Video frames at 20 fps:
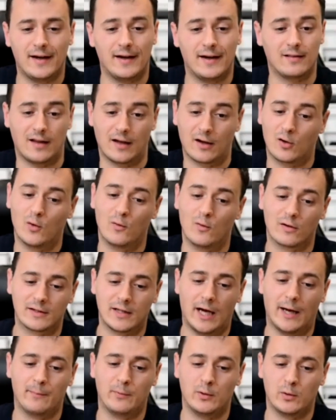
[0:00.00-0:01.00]
and like over
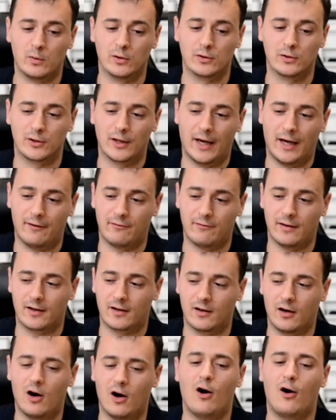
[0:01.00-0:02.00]
time you want to have like
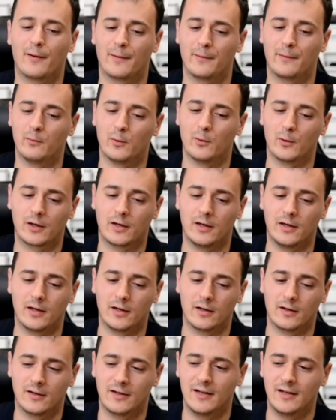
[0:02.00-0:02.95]
a hardworking